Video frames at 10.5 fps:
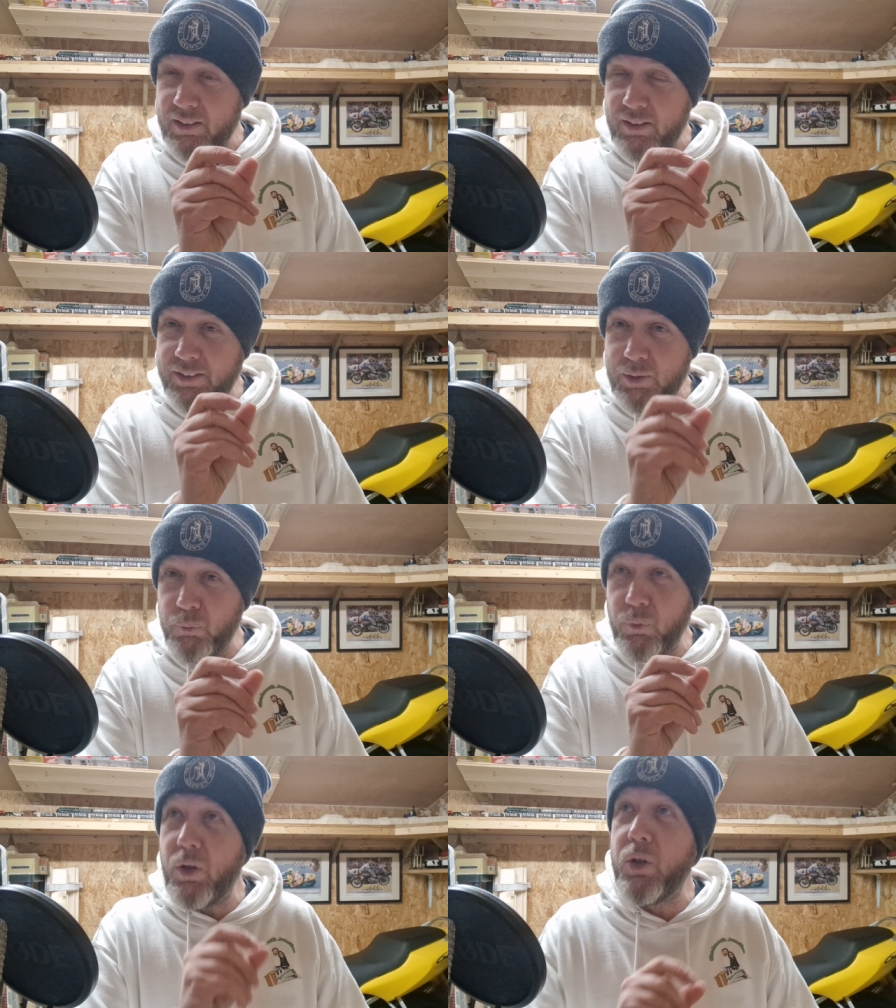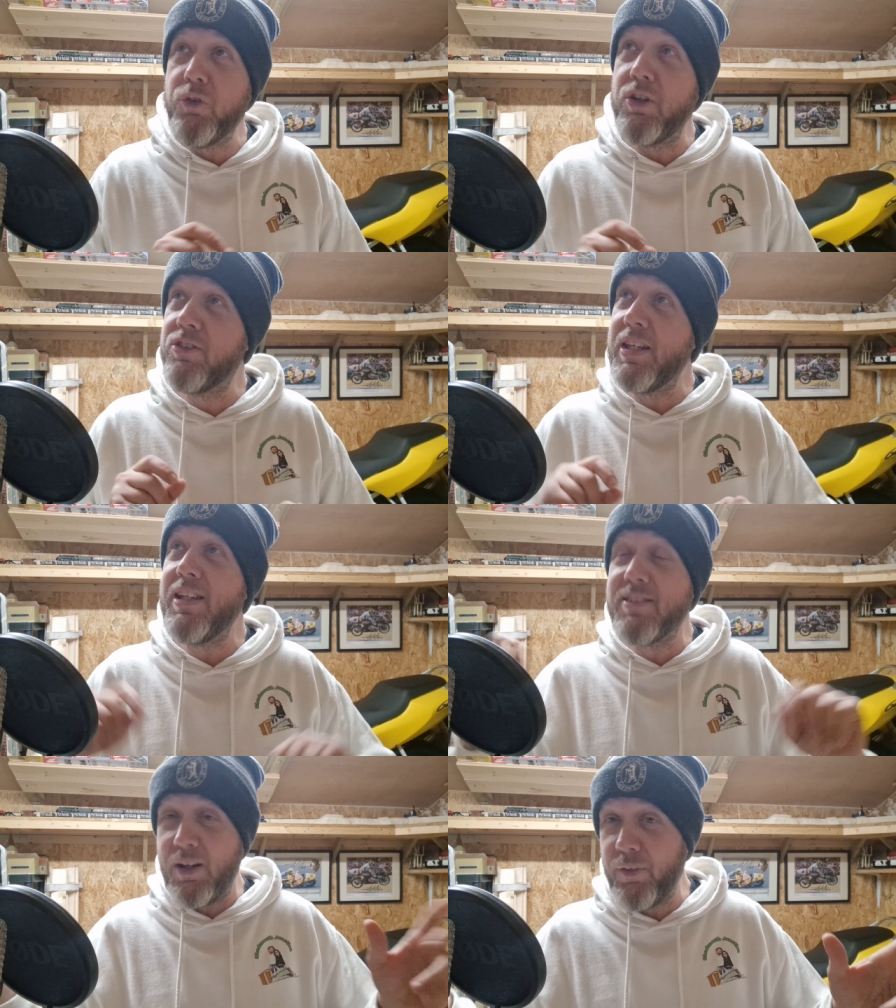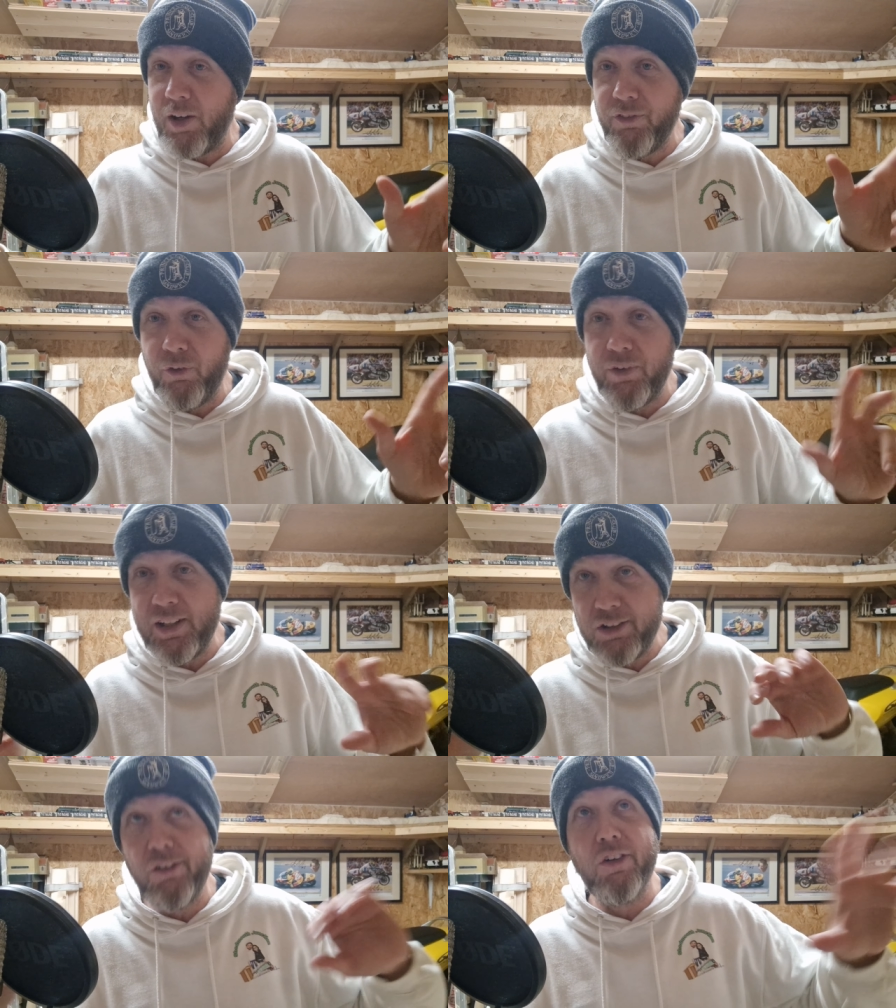I didn't want to lose the detail that I've already
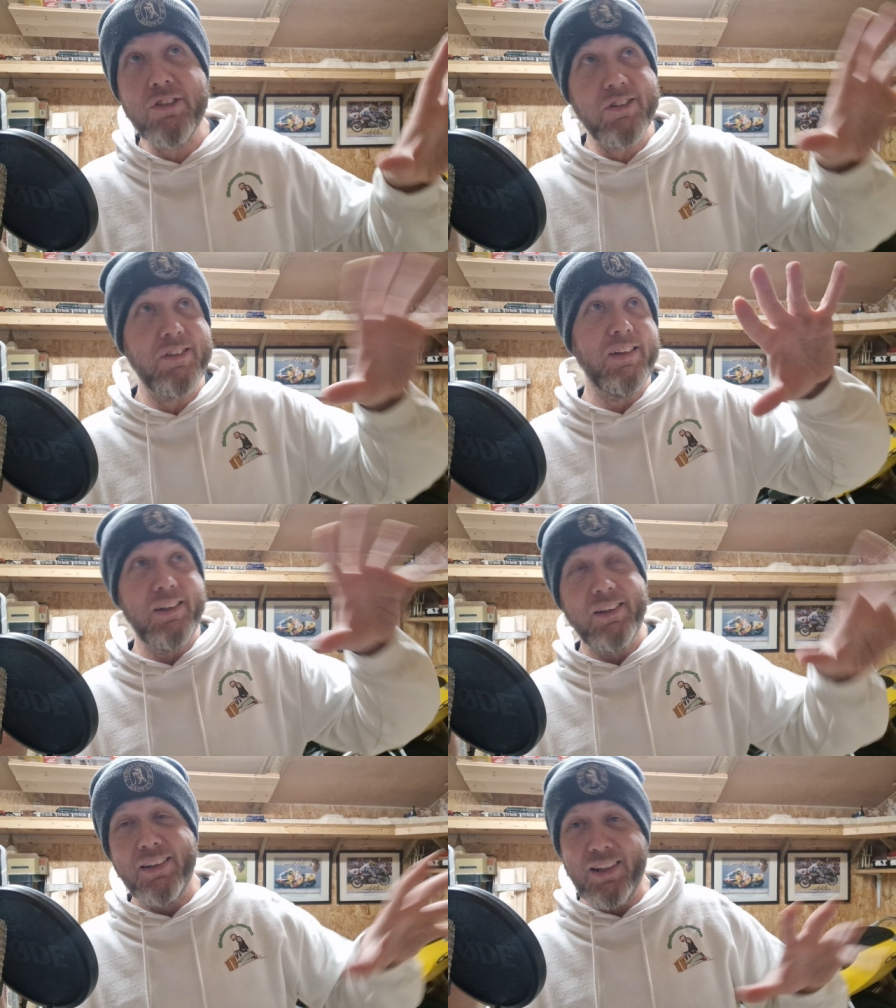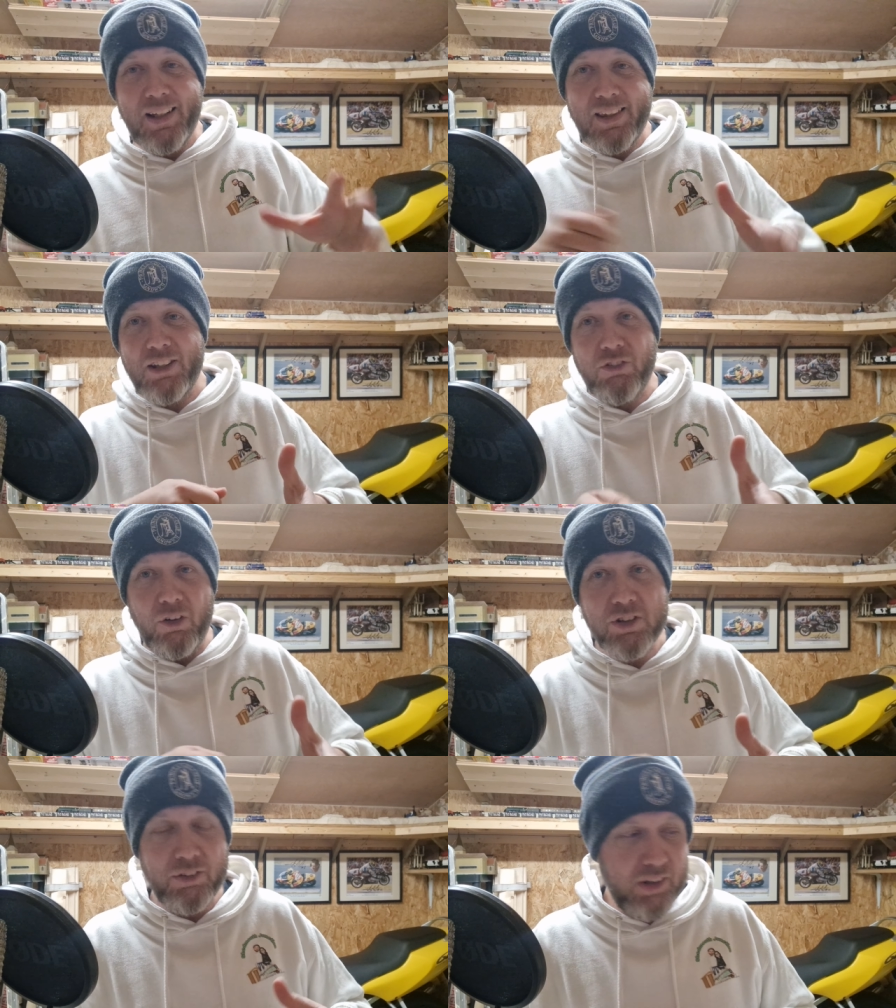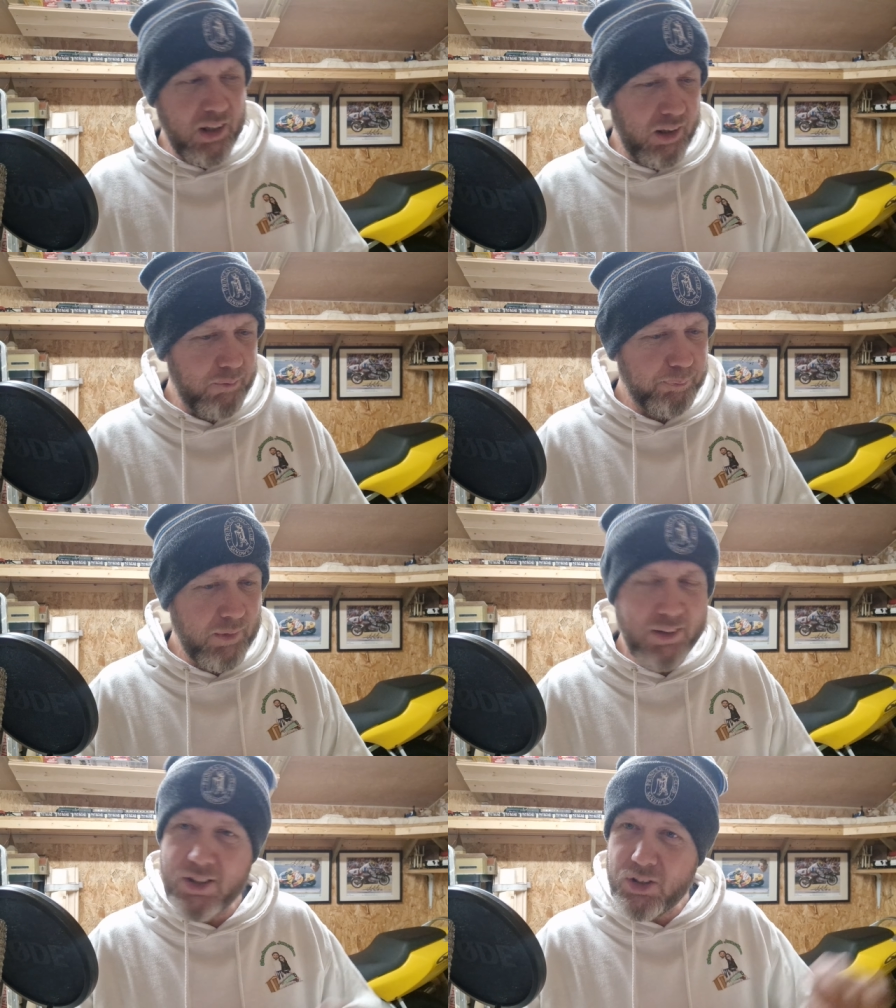got in the rocks I've cut.
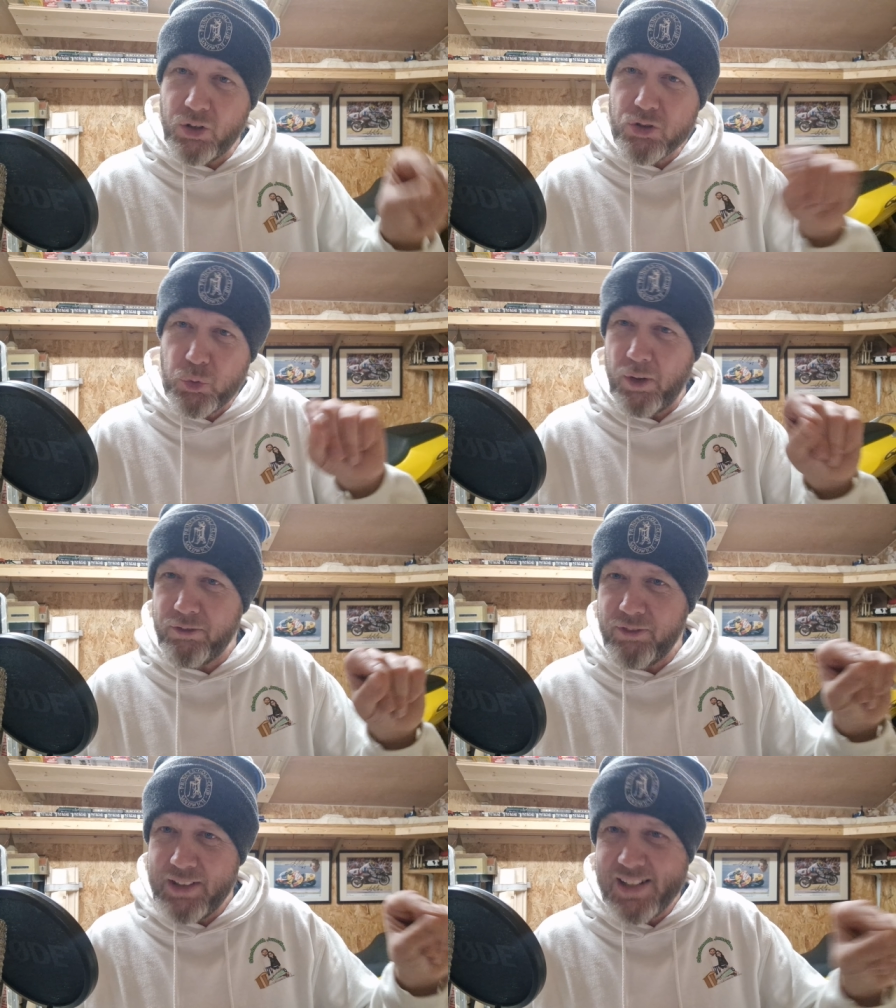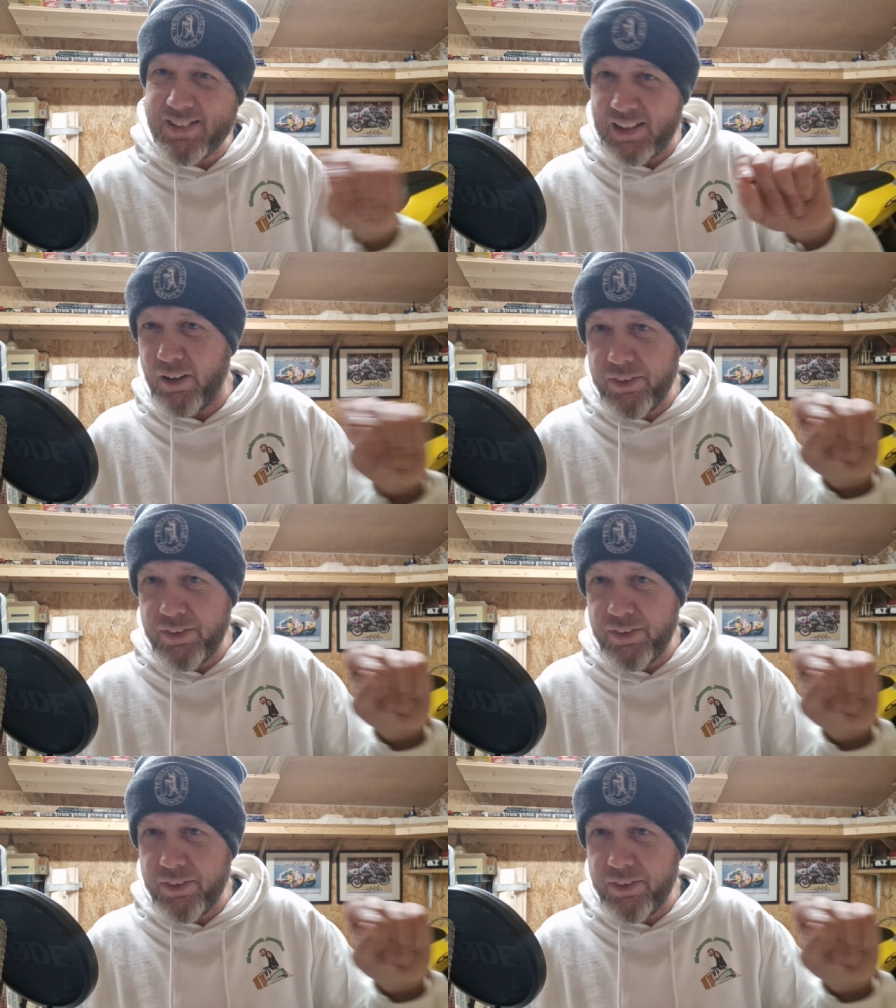It looks quite realistic, I